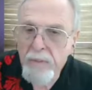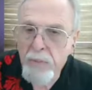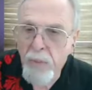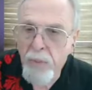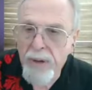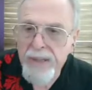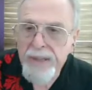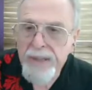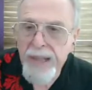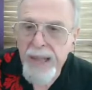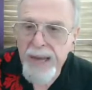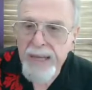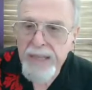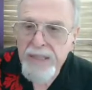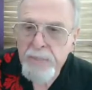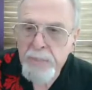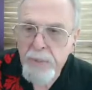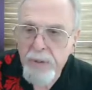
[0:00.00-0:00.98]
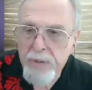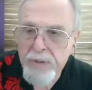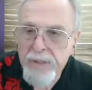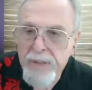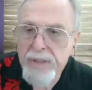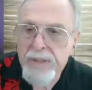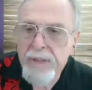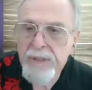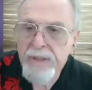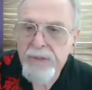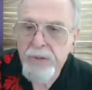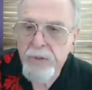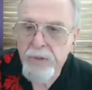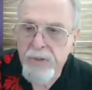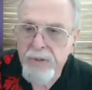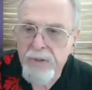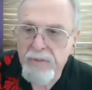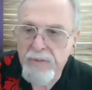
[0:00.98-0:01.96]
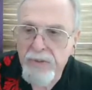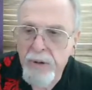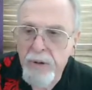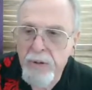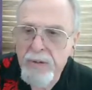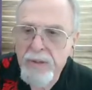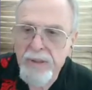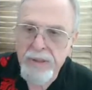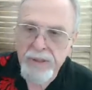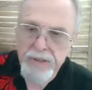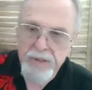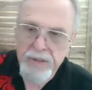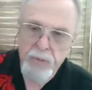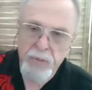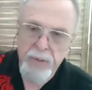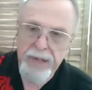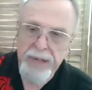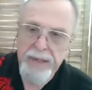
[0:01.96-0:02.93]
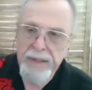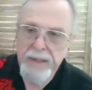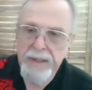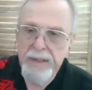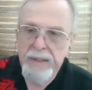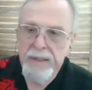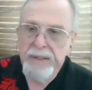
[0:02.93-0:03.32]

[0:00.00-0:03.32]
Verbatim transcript: one last person to invoke the sweep,